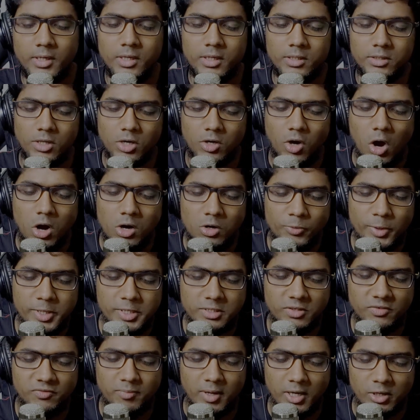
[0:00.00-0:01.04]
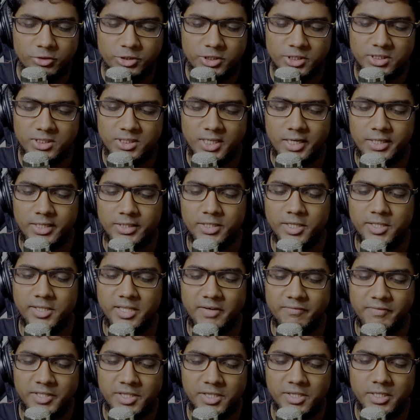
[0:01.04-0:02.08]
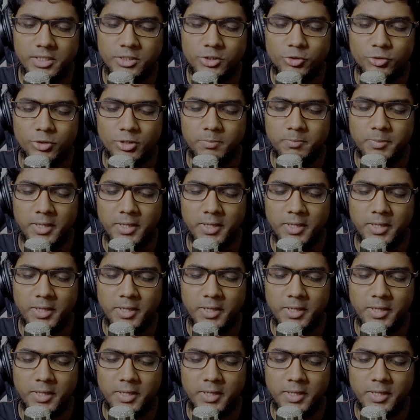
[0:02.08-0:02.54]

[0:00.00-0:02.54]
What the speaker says: The conquest of Balochistan in the 7th century